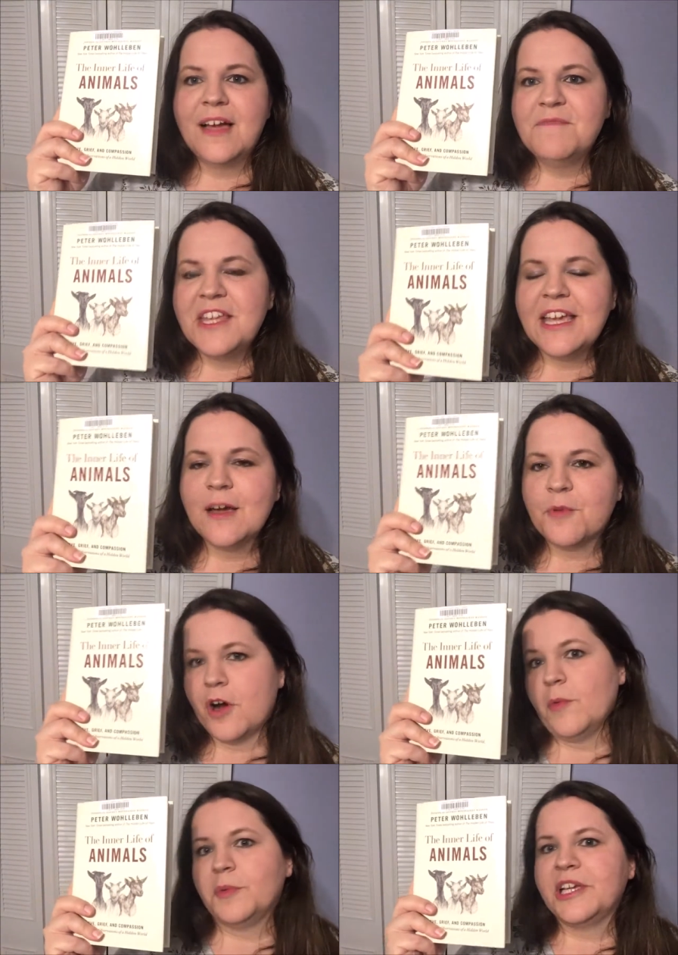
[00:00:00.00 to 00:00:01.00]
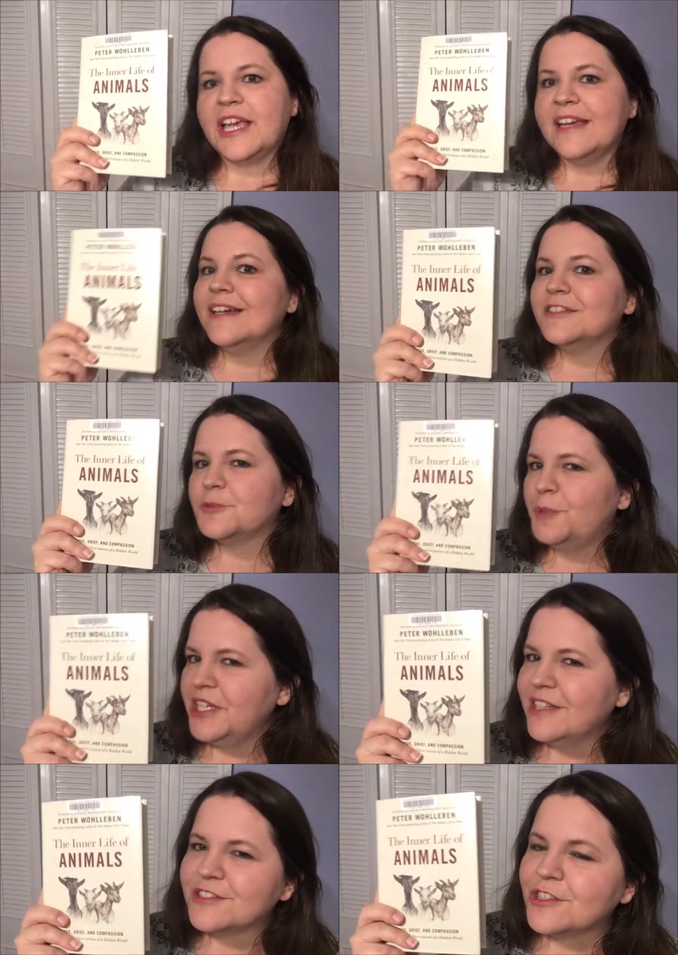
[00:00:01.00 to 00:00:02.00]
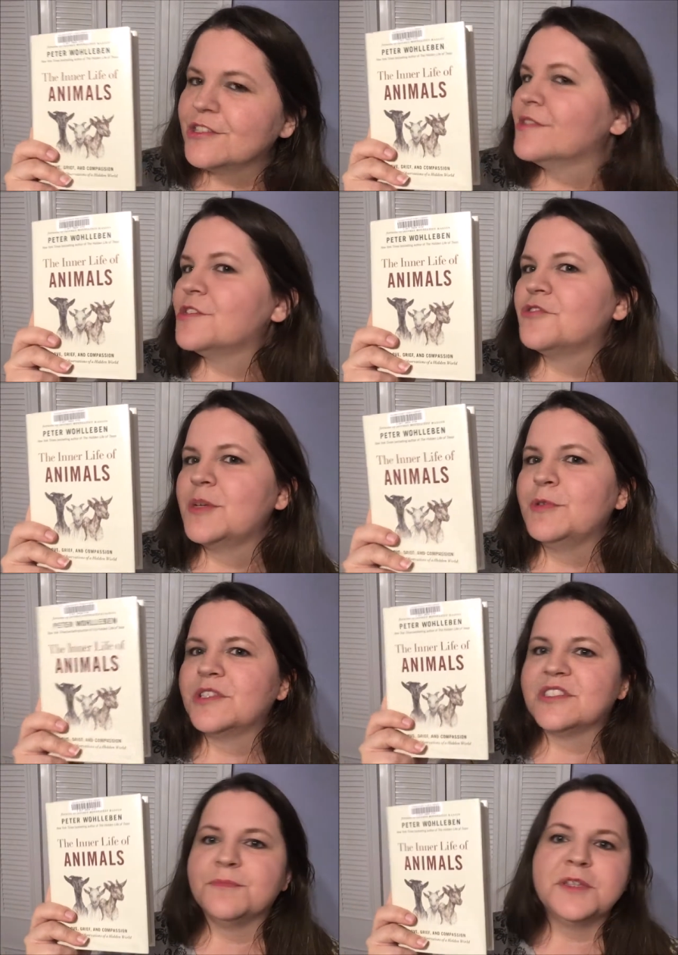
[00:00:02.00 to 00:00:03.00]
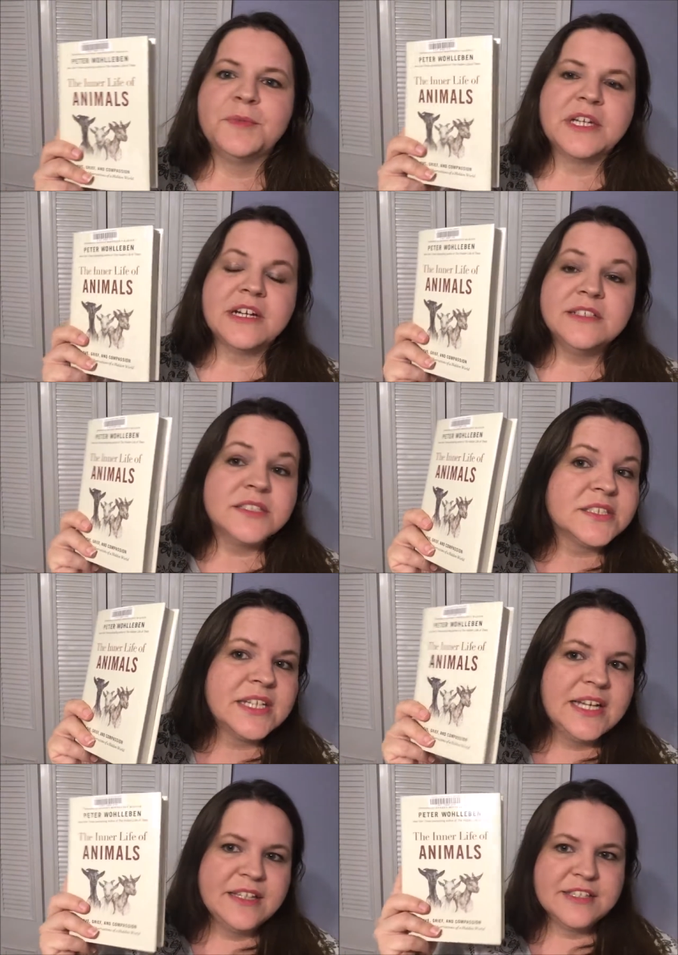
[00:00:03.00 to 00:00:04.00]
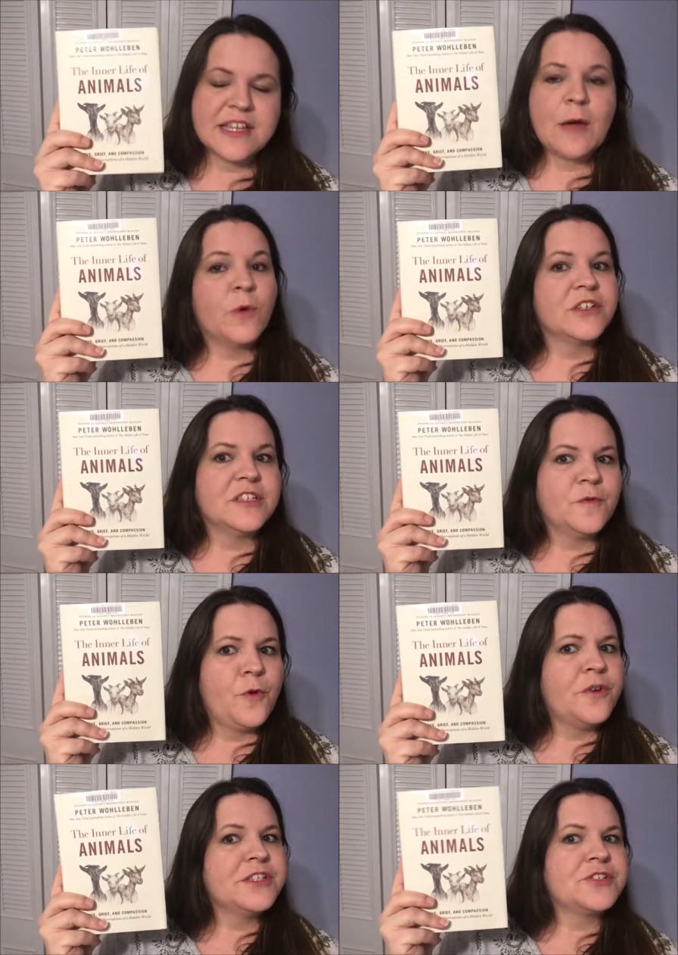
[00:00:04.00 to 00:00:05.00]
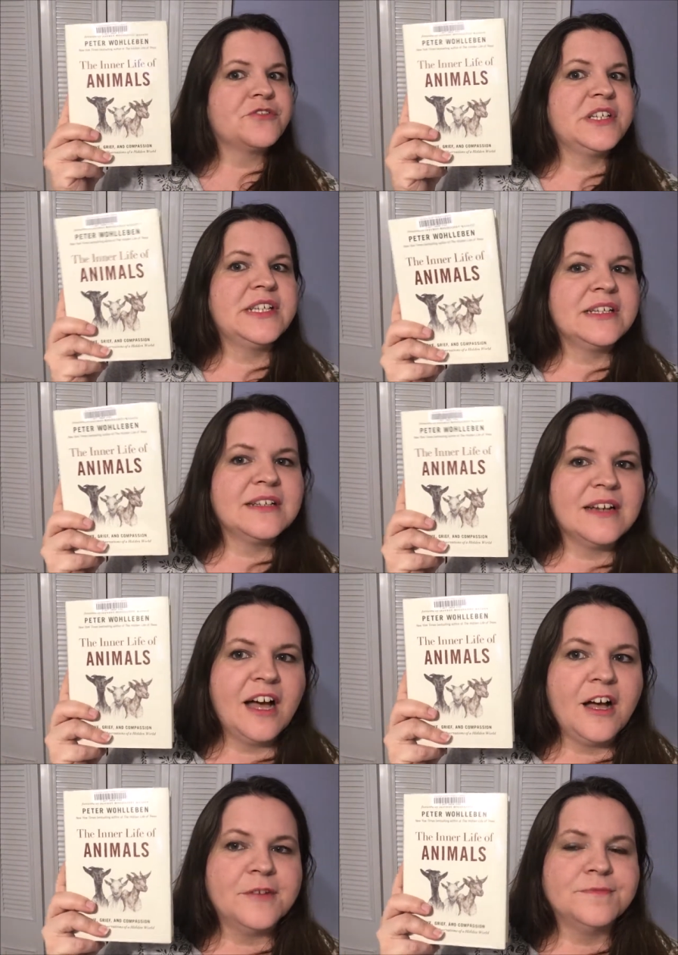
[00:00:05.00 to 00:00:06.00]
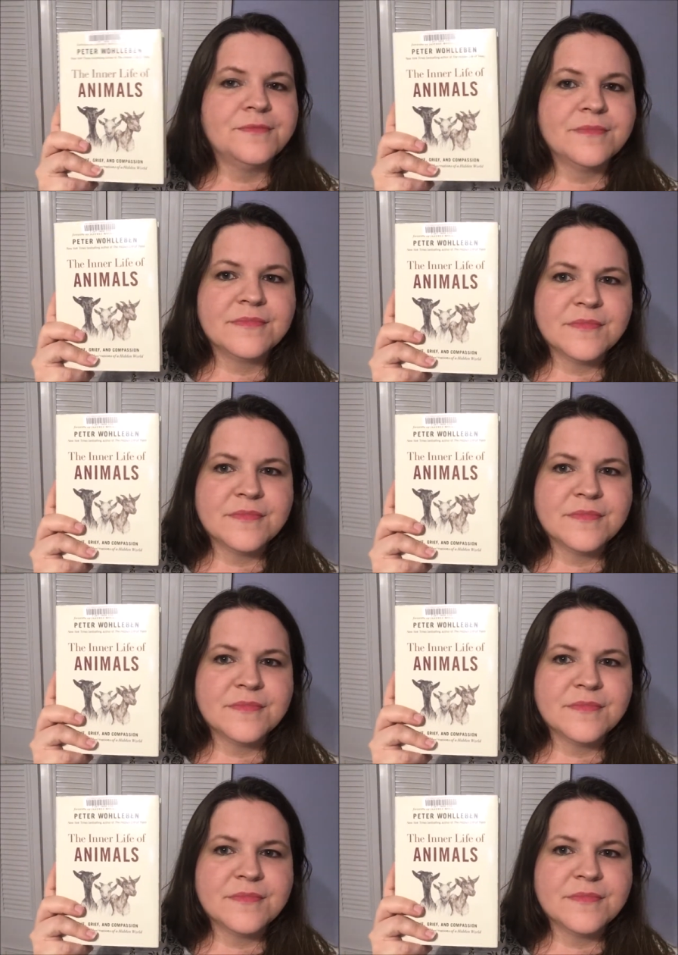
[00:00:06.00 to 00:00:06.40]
I'm thinking it probably can't be as good as the tree book simply because this guy worked in forestry, um,